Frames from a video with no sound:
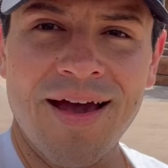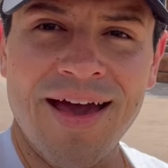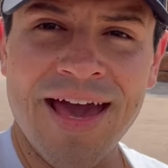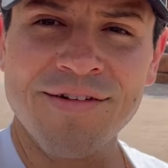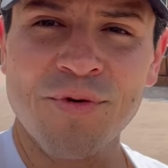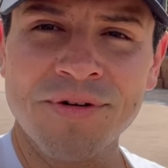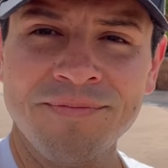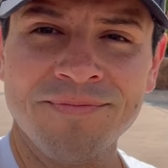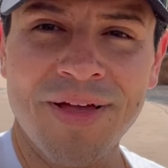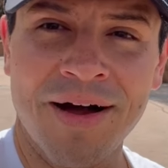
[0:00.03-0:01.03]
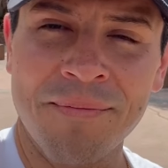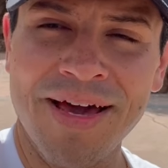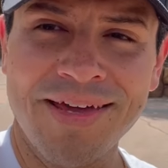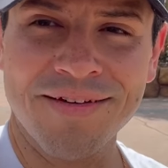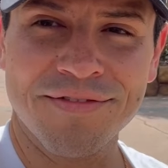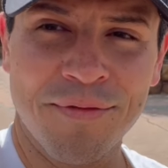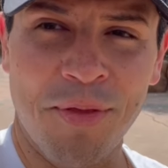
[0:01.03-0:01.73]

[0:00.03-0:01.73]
Hey everyone, I'm Mike from